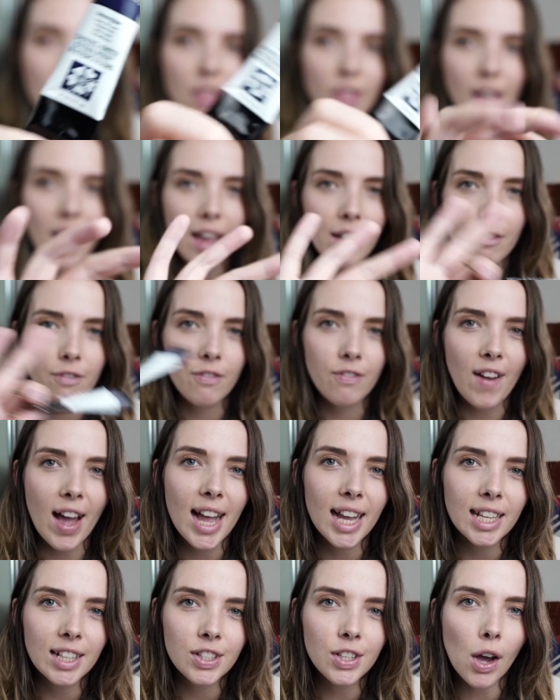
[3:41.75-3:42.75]
that it
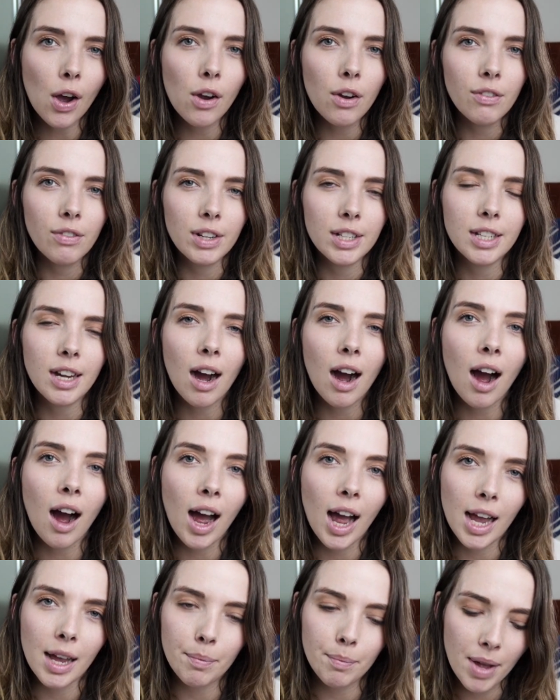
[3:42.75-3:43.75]
fades over
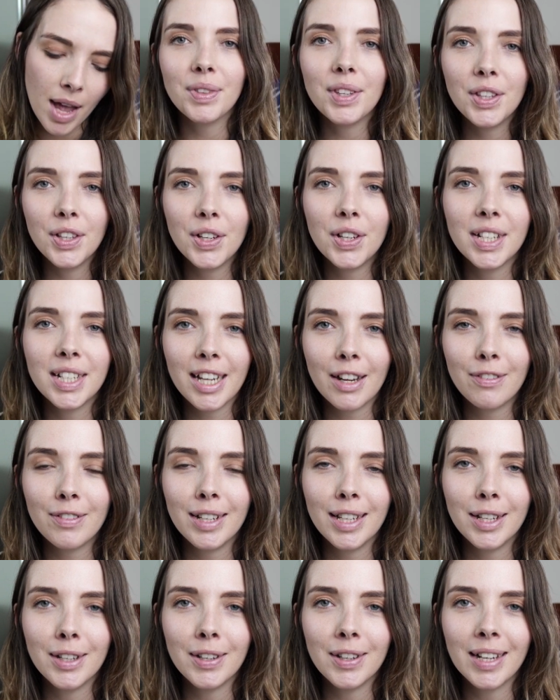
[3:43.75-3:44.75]
time. You can
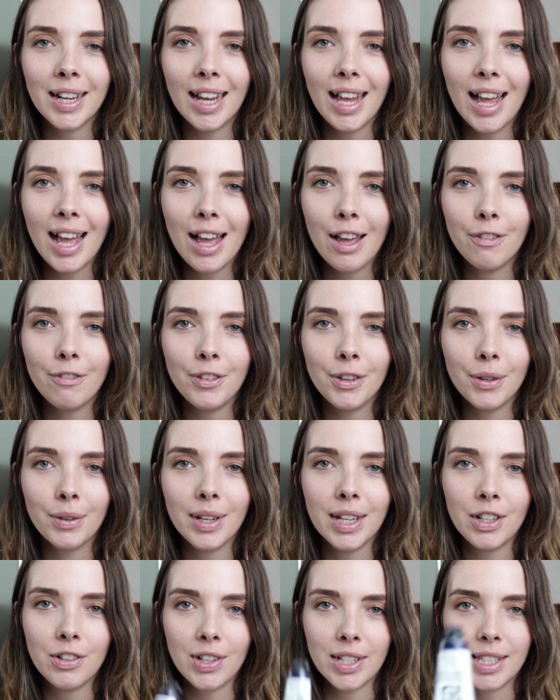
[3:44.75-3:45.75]
definitely Google it if you're
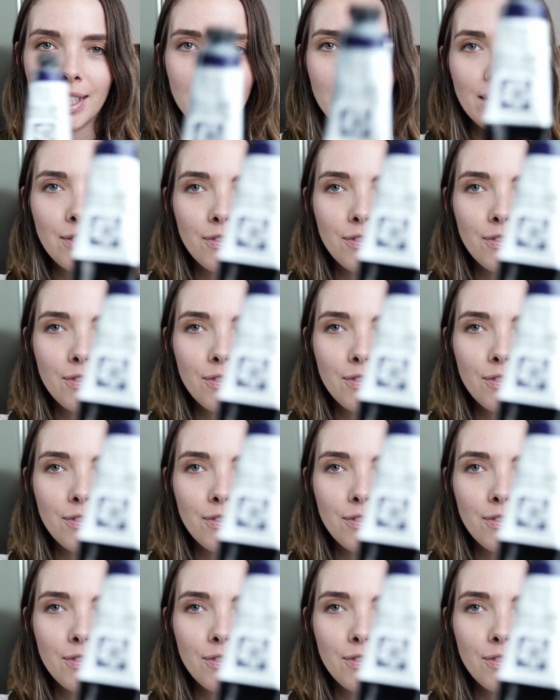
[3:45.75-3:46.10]
interested in